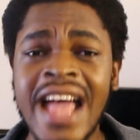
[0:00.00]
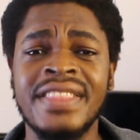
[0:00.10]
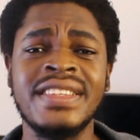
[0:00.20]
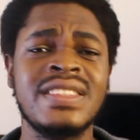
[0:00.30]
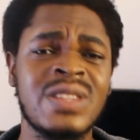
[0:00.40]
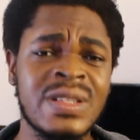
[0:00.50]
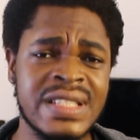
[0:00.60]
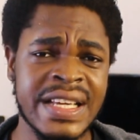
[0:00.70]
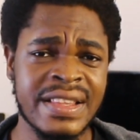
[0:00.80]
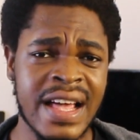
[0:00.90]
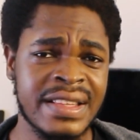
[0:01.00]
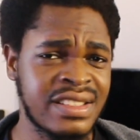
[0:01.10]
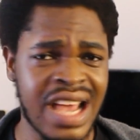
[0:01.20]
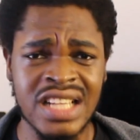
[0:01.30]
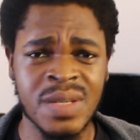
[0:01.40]
And this is not saying that
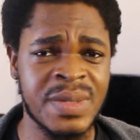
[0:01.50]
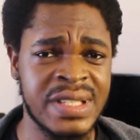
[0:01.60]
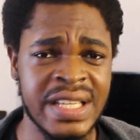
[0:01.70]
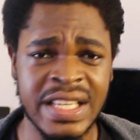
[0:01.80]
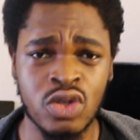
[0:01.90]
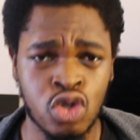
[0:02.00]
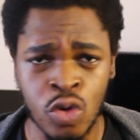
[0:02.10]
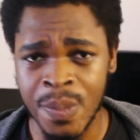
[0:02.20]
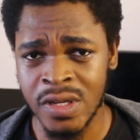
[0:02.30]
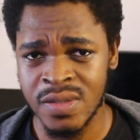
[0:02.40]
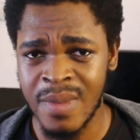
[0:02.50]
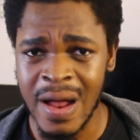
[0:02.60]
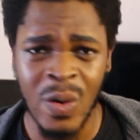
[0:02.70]
ChatGPT is super smart